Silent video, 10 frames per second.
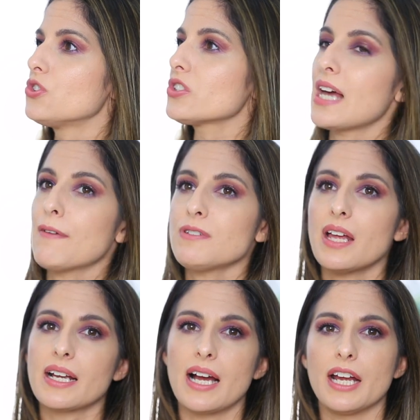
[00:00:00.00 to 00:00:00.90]
you just have to
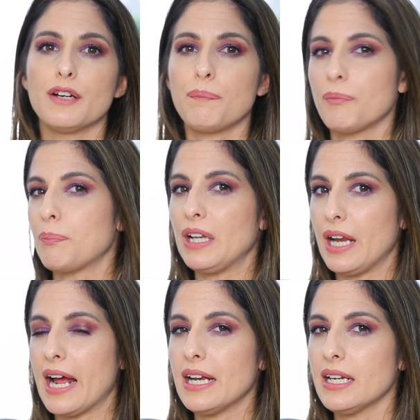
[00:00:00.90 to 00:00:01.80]
like kind of
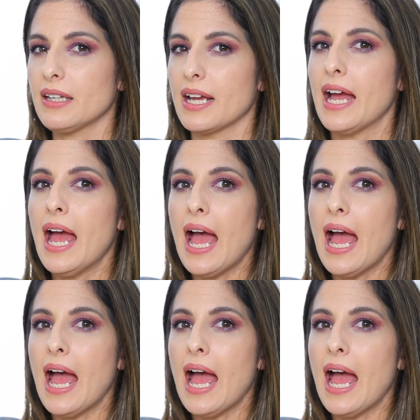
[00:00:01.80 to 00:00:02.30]
plan it like